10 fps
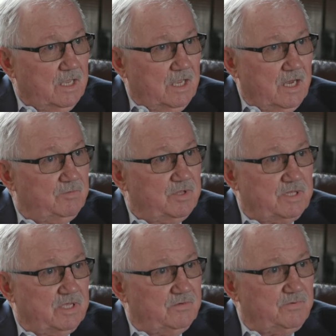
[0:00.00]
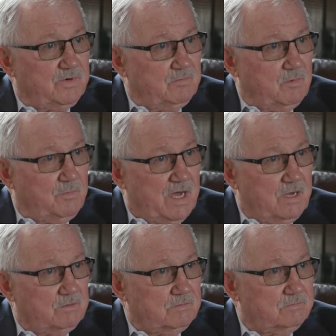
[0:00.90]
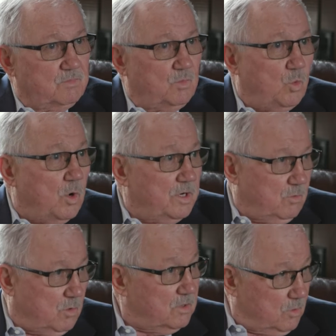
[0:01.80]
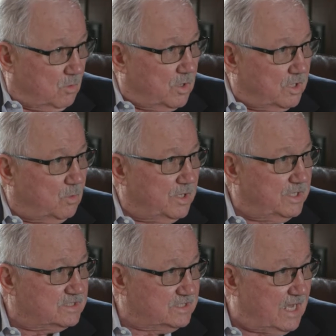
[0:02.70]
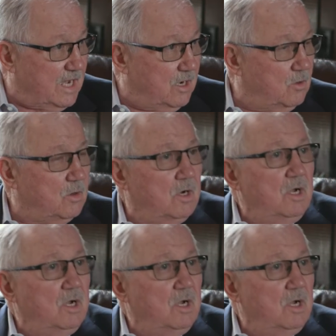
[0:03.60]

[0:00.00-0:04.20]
everything from about where 101 is now,